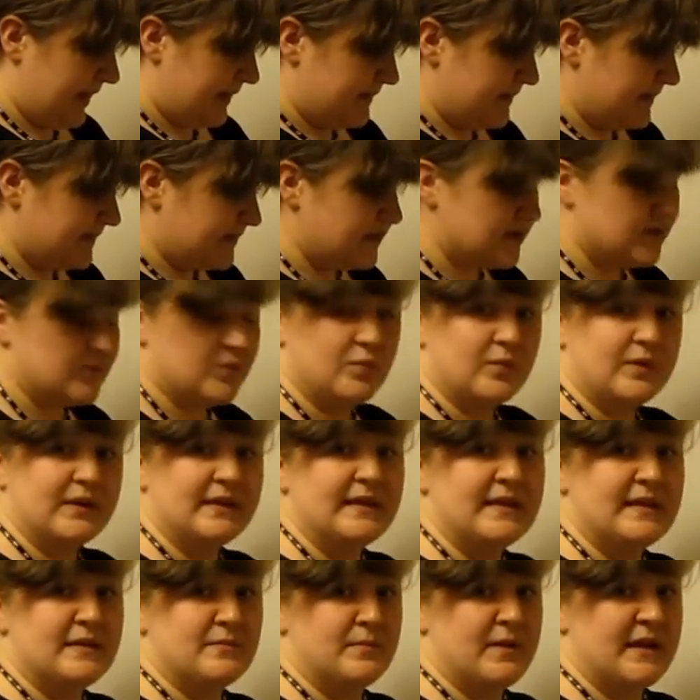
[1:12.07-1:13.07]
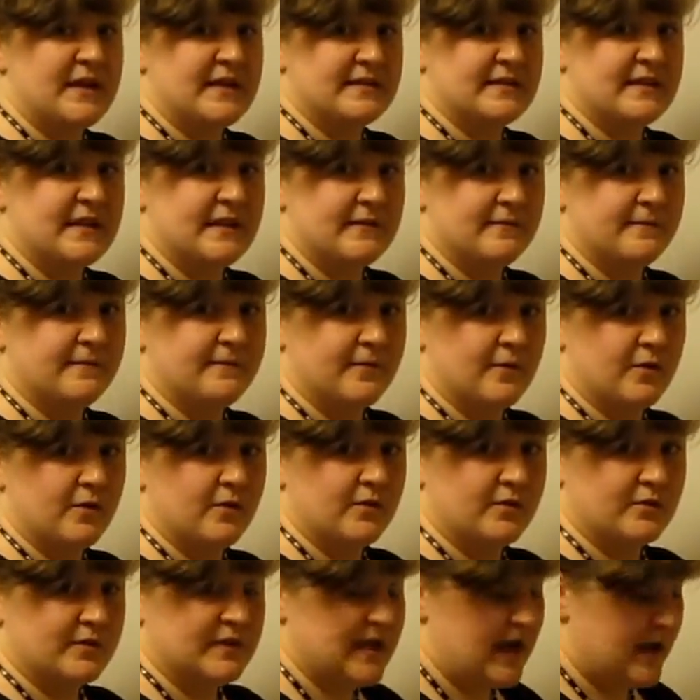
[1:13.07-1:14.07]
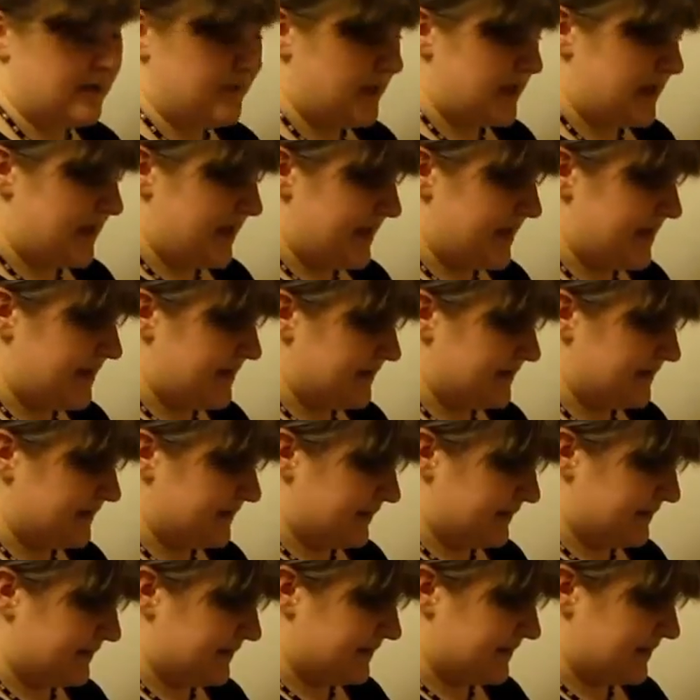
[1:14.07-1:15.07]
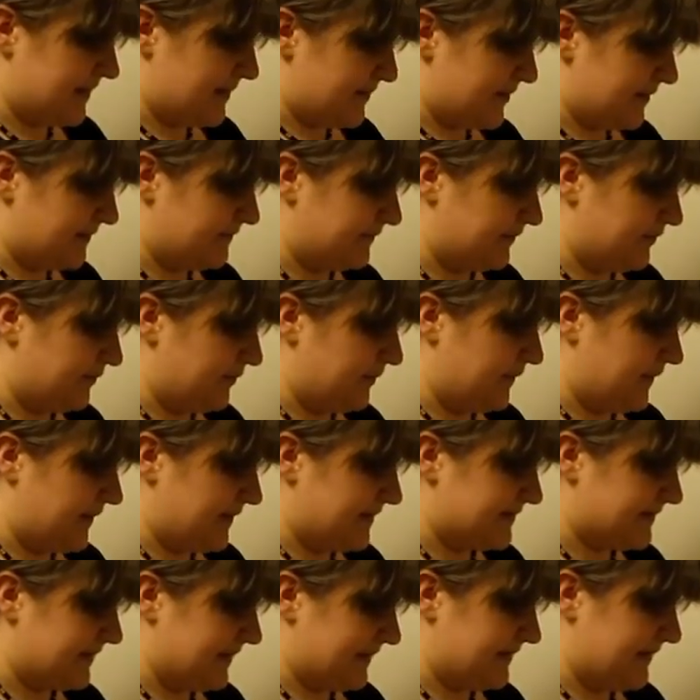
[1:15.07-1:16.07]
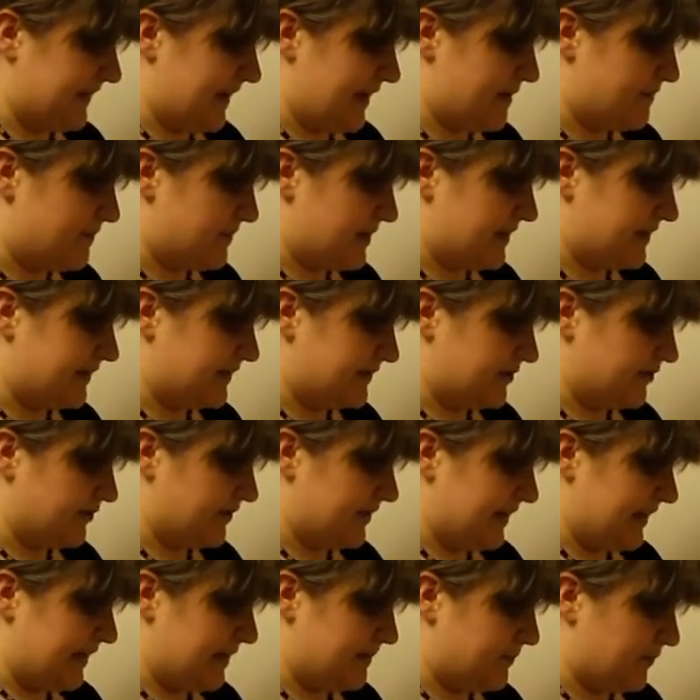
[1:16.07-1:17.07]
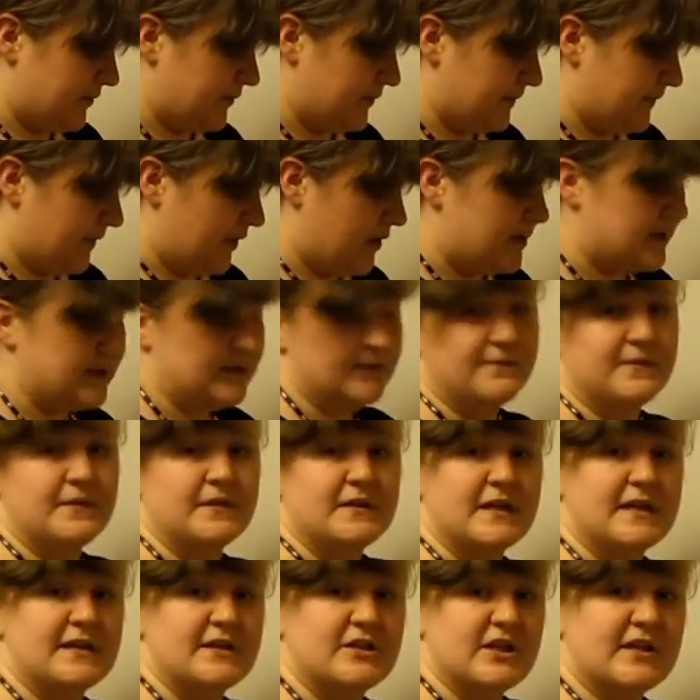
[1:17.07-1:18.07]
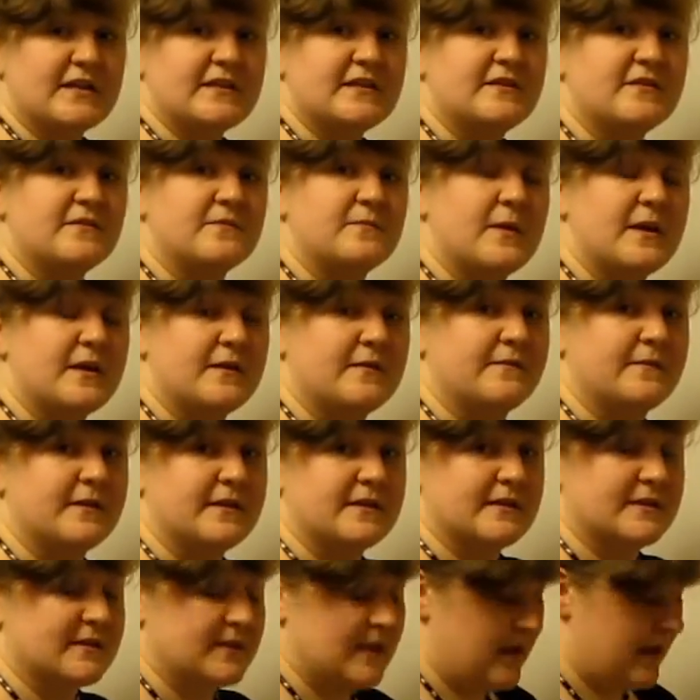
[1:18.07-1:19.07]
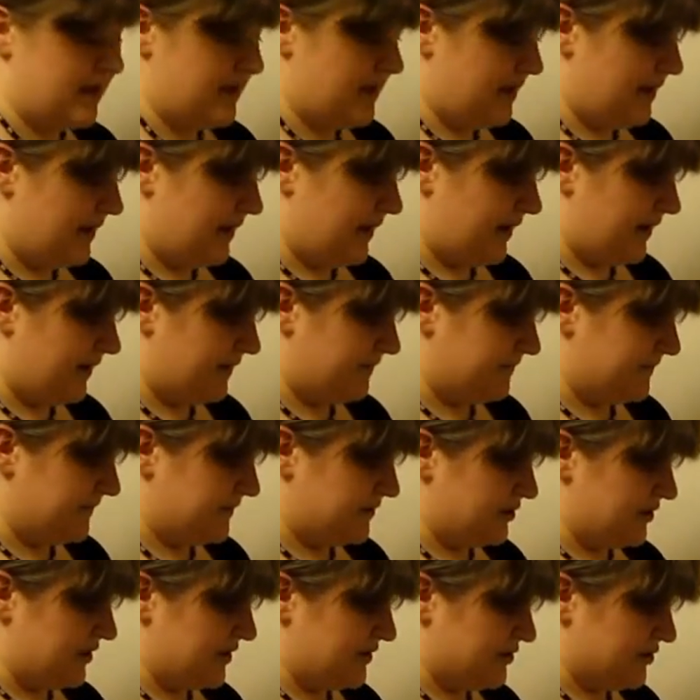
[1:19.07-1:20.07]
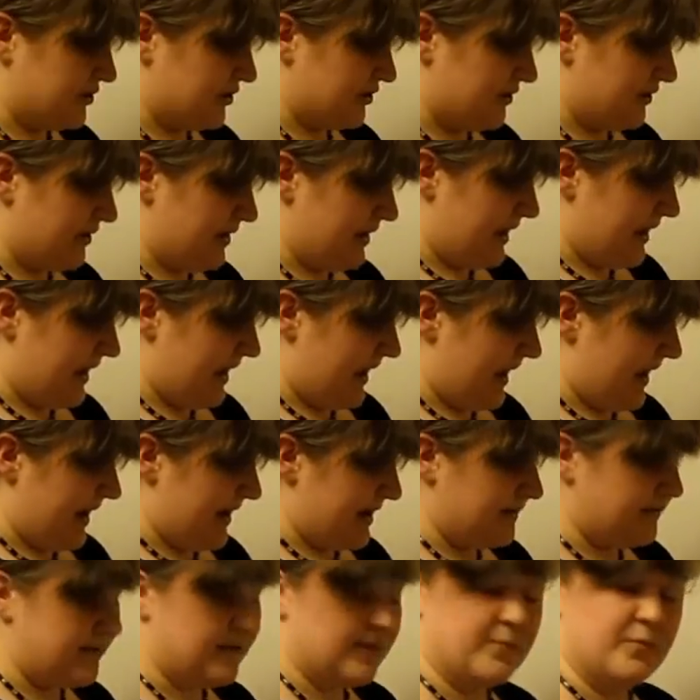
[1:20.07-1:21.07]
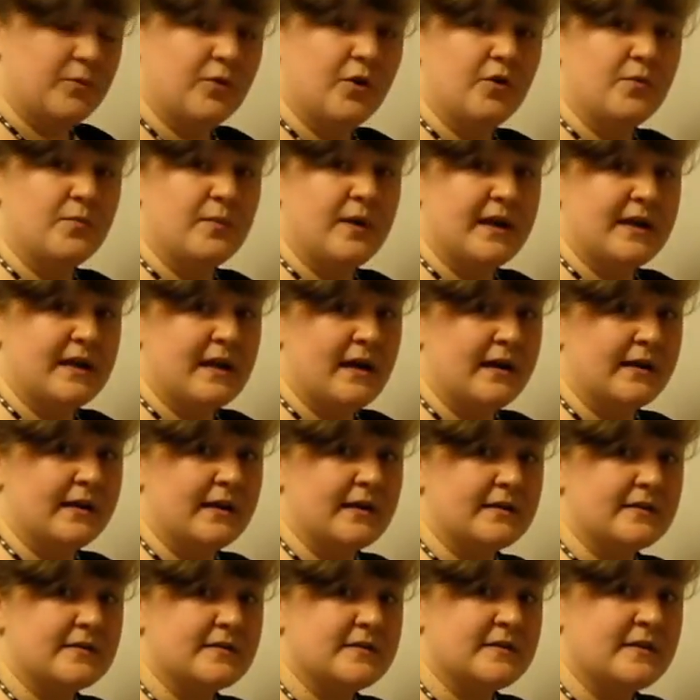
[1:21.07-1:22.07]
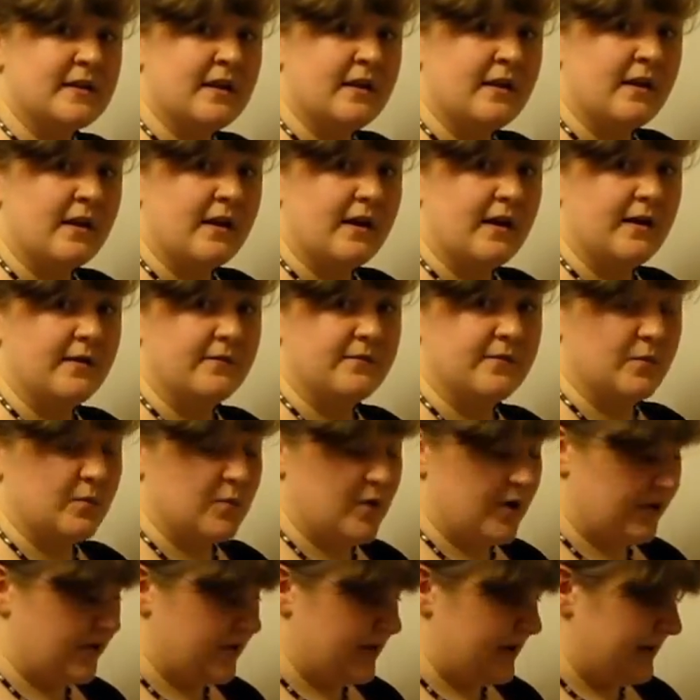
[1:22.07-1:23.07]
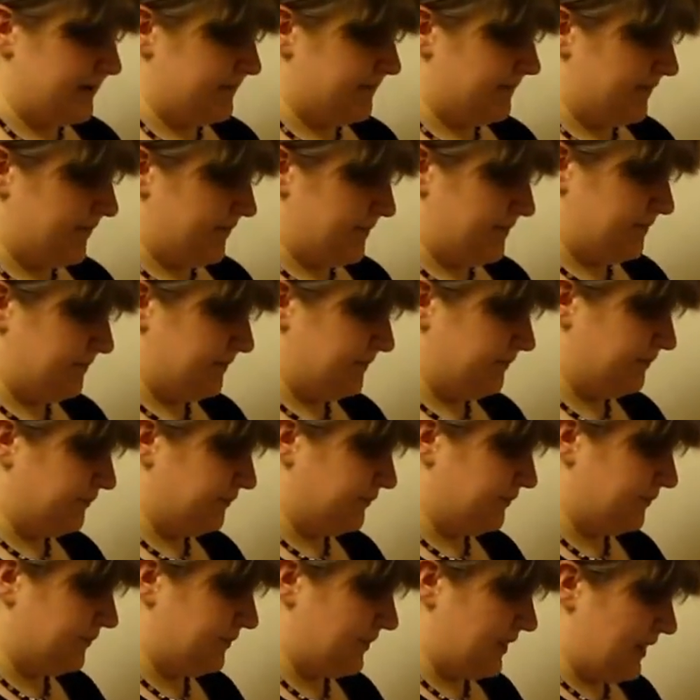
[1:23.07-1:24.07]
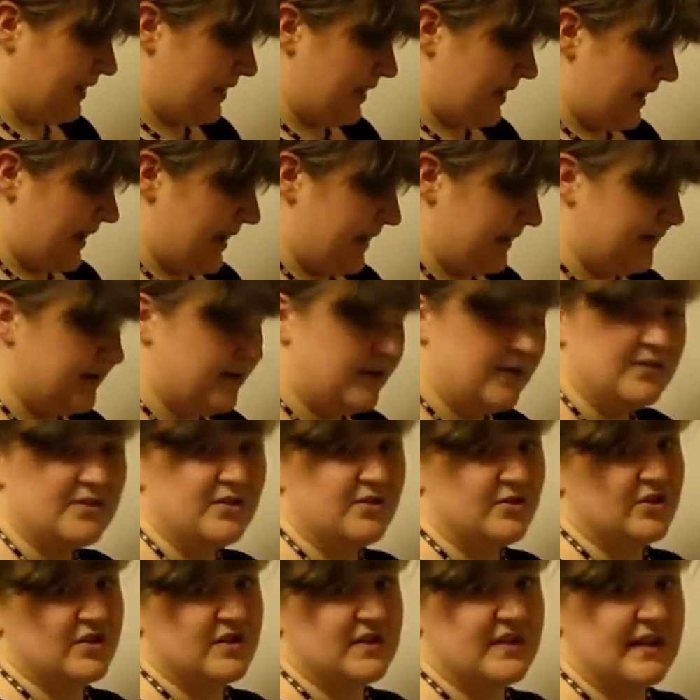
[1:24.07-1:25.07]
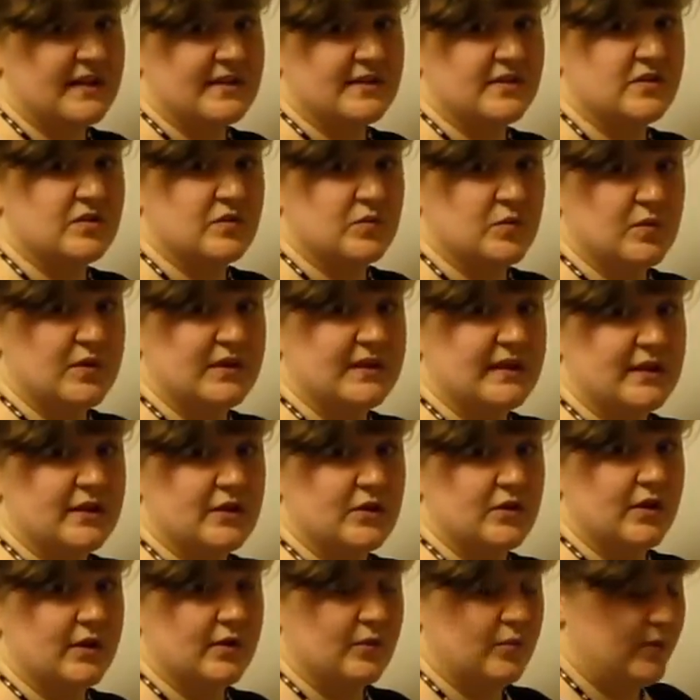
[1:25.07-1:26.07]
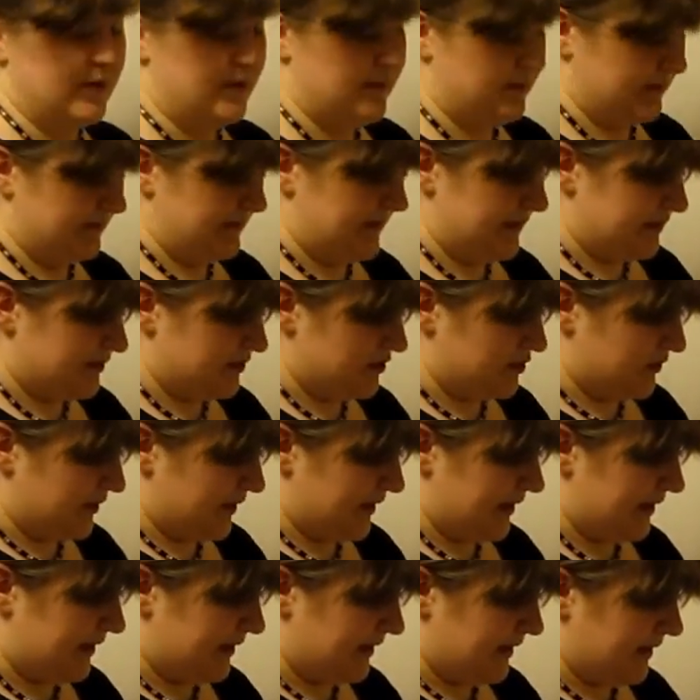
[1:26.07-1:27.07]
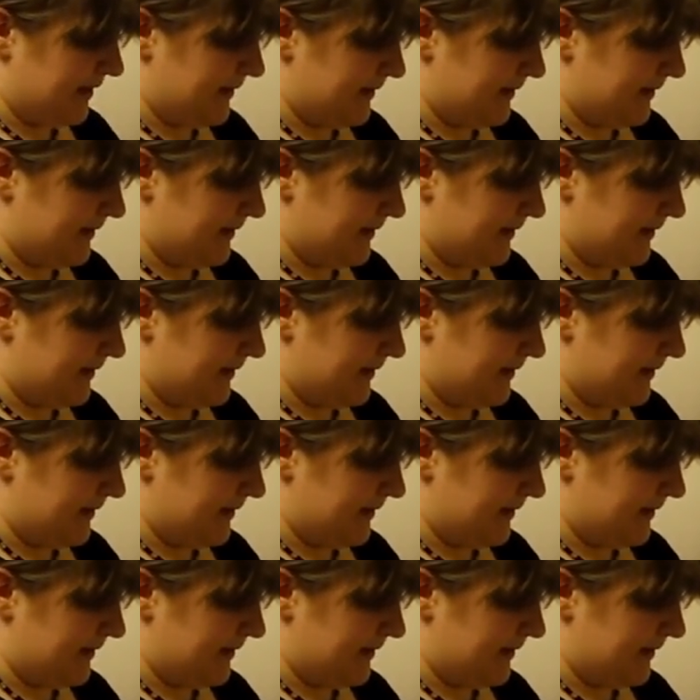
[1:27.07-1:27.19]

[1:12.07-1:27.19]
And this is really amazing for tummy aches and stomach flu, things like that, because you're getting both all of the digestive benefits of the ginger and the probiotics of the water kefir. And it also just tastes really good. We really enjoy it.